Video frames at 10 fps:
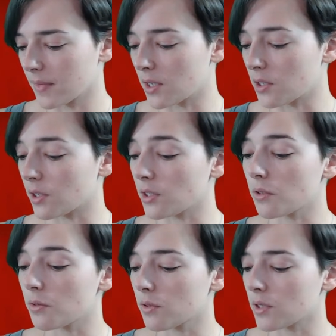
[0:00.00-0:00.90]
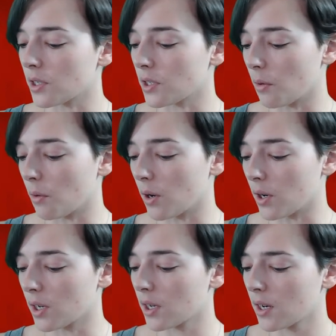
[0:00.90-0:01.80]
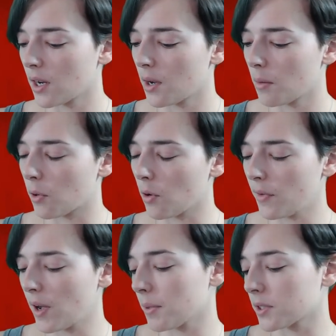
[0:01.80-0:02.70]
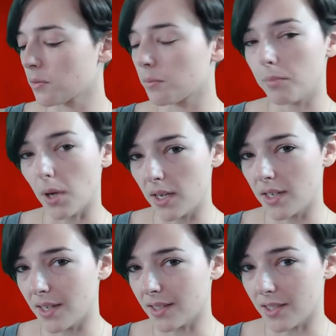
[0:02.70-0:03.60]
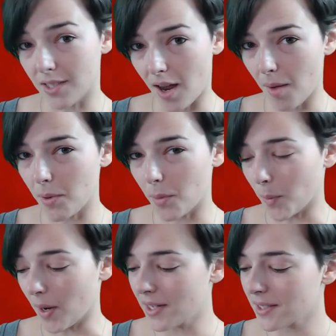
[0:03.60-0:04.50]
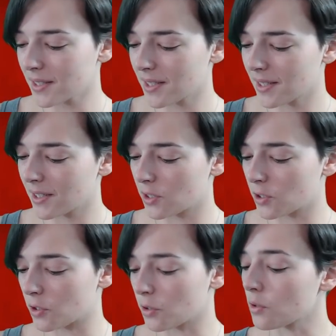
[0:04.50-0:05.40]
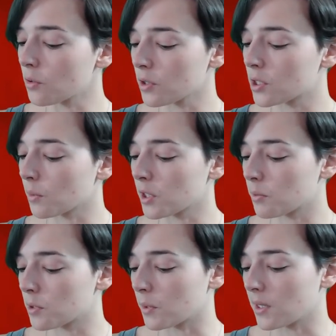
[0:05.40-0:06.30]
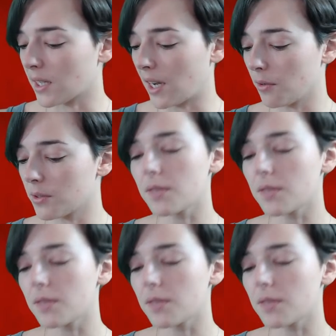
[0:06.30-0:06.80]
you can use your profile picture button at the top right to switch between accounts.